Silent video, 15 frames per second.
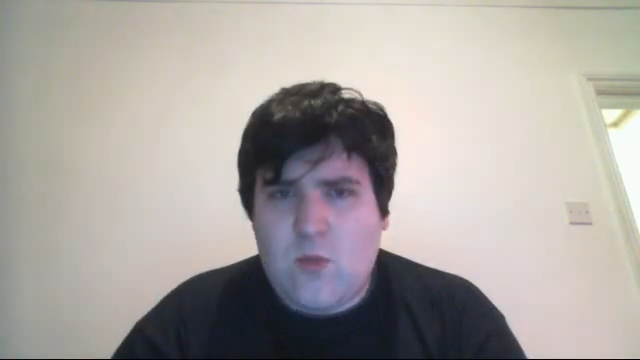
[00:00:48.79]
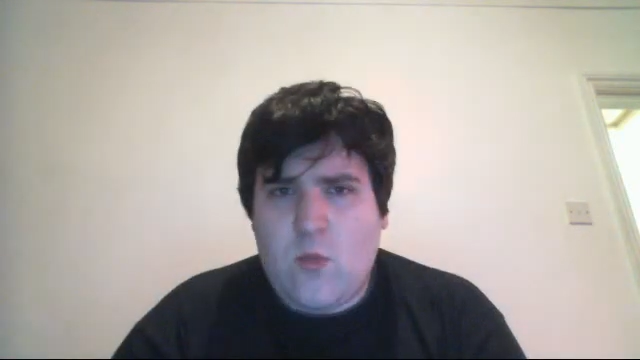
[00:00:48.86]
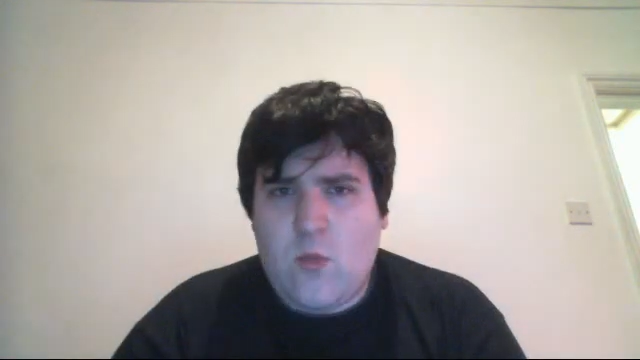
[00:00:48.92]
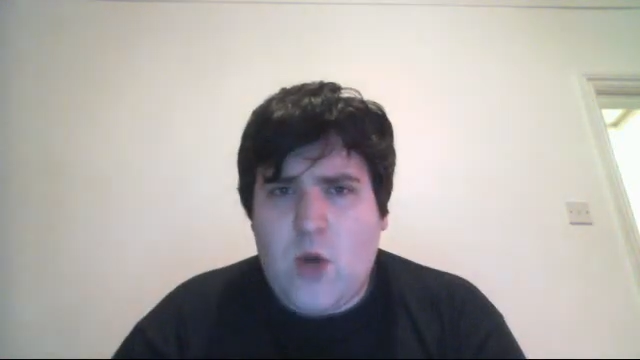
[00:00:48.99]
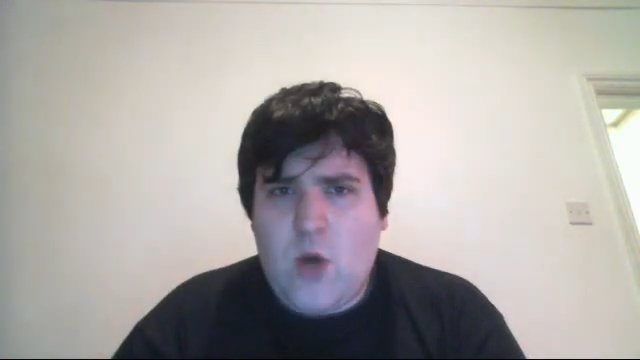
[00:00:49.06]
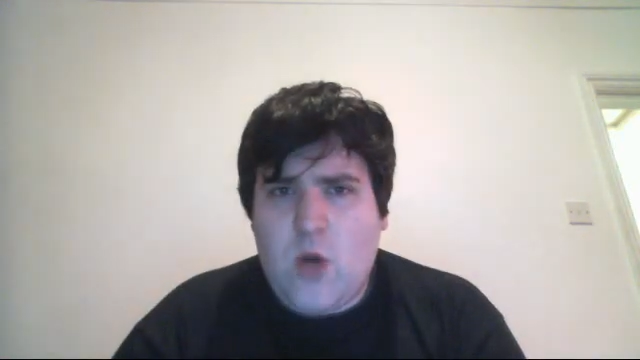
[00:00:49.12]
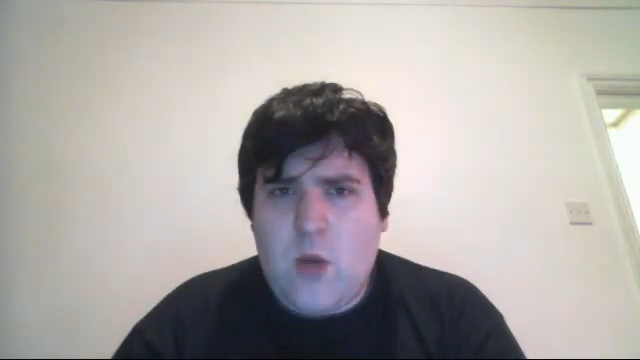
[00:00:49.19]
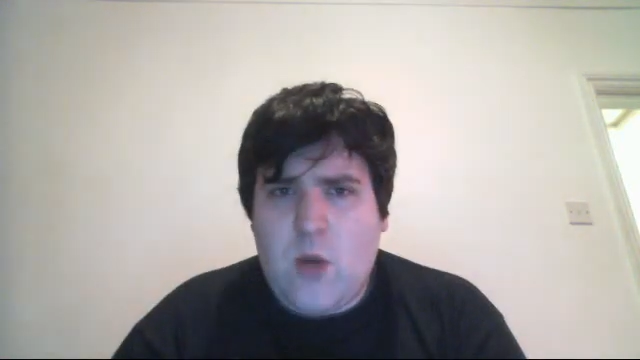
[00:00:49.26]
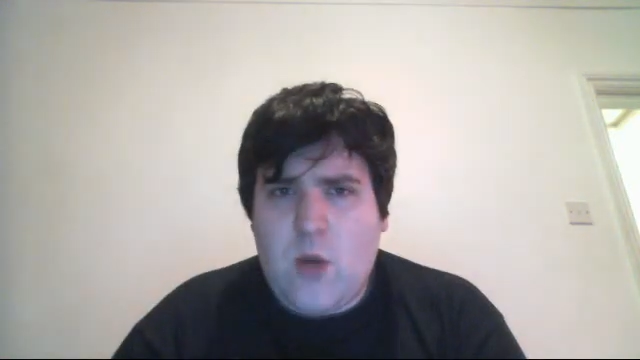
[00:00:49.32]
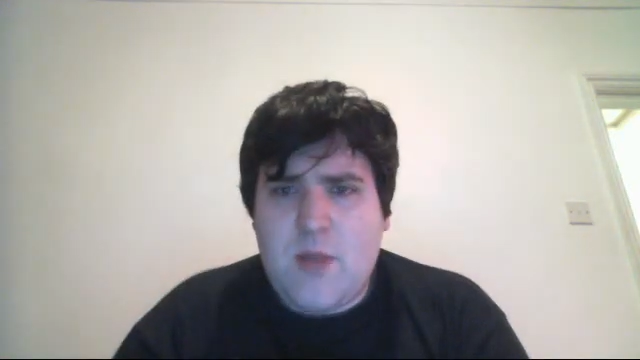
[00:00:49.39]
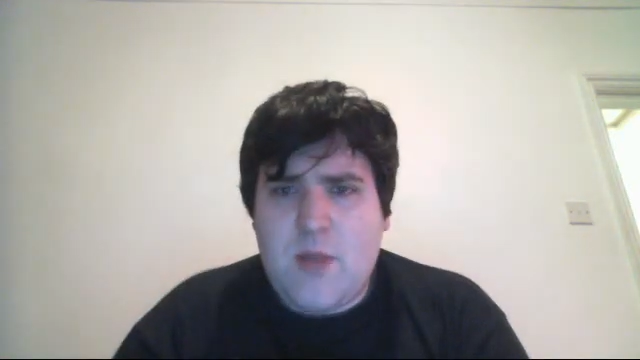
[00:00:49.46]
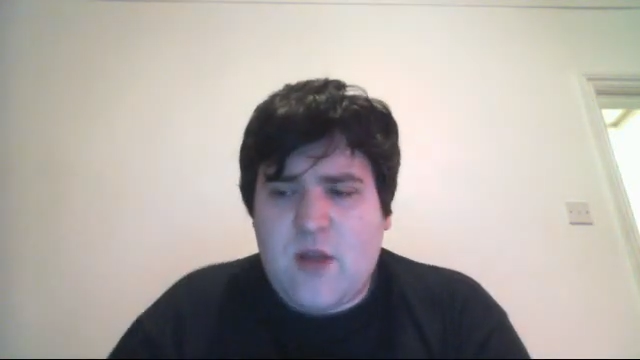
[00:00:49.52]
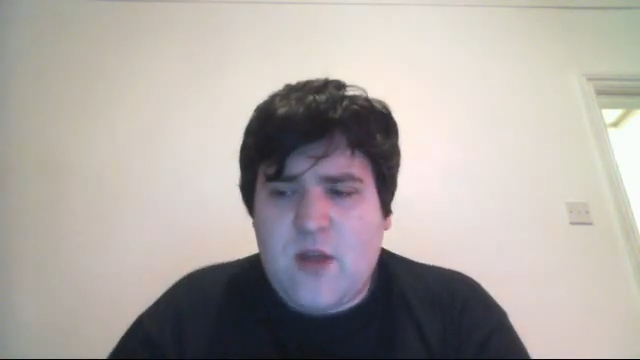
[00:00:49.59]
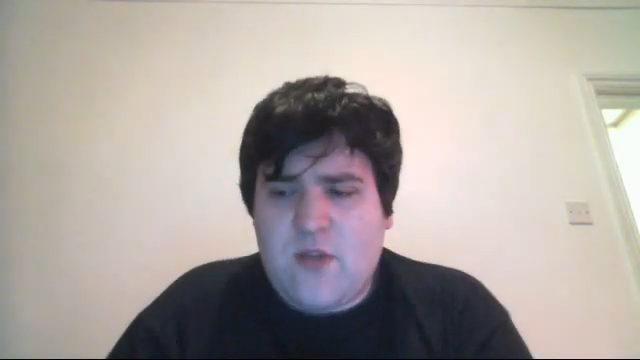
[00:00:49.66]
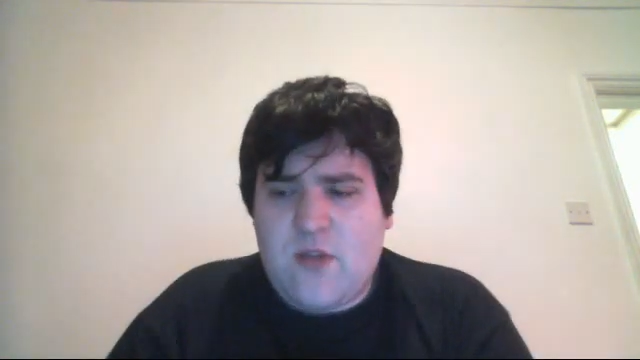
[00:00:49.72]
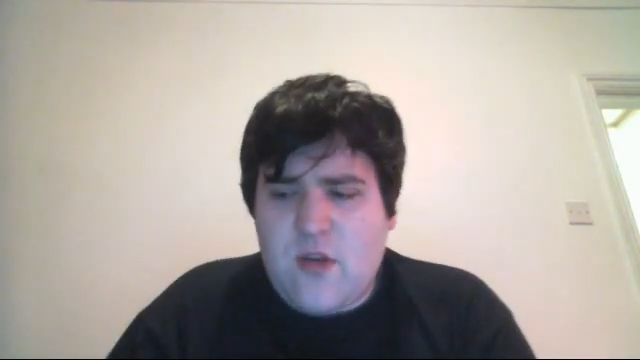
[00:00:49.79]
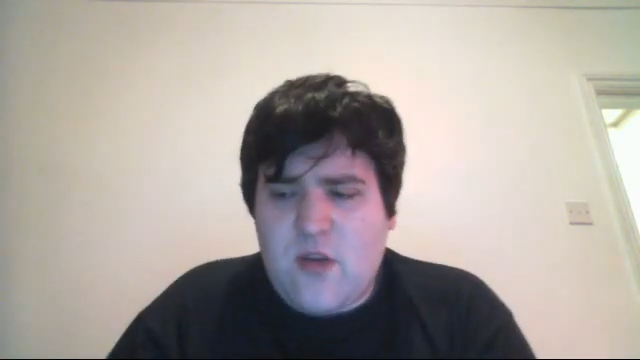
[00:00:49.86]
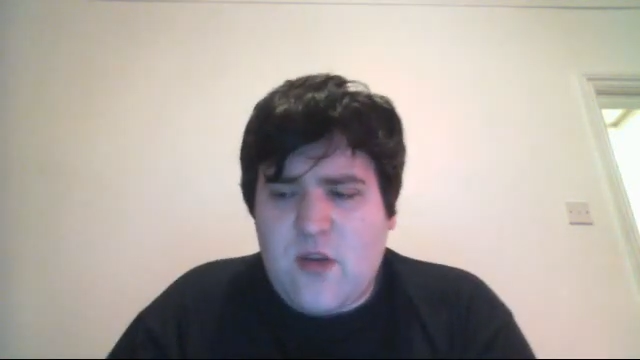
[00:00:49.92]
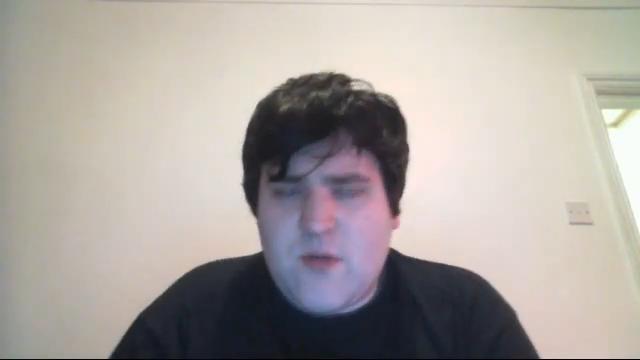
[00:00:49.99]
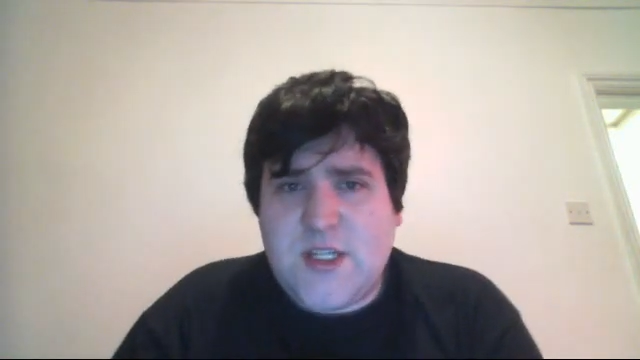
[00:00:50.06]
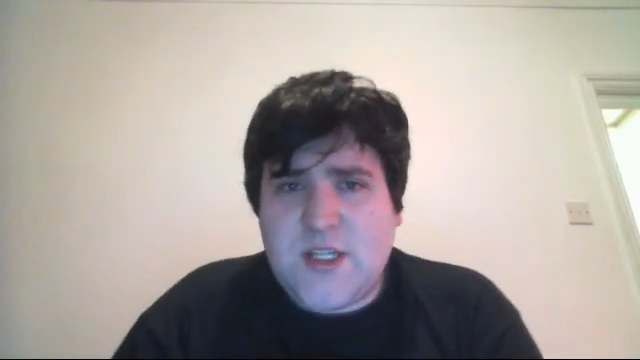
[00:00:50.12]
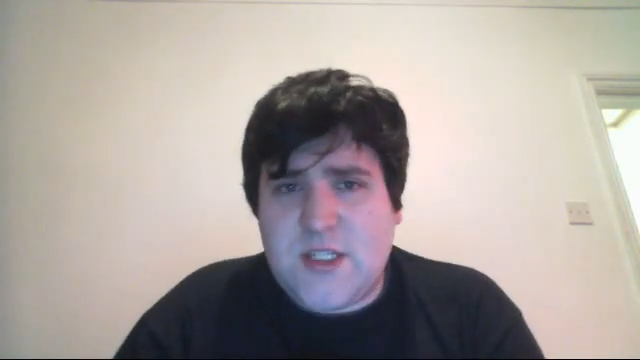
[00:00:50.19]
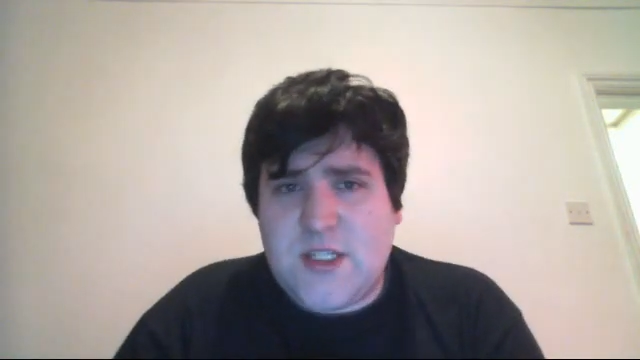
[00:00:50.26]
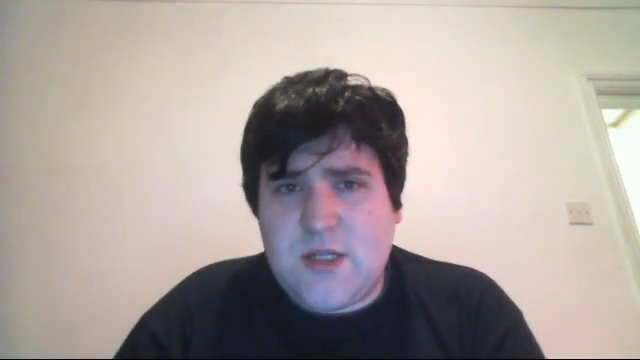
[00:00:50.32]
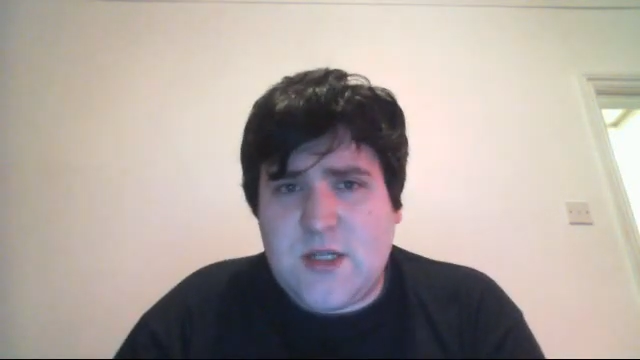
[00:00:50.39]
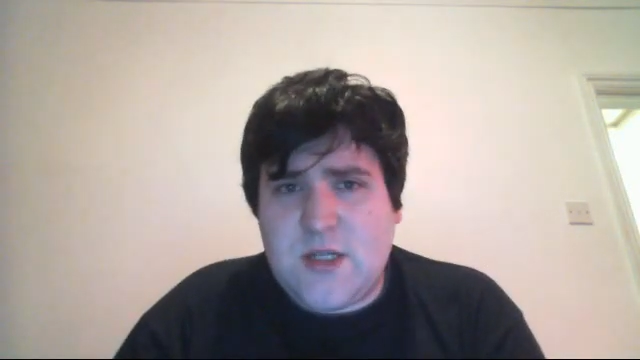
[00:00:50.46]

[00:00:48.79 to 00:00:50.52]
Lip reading: Well, because in the recent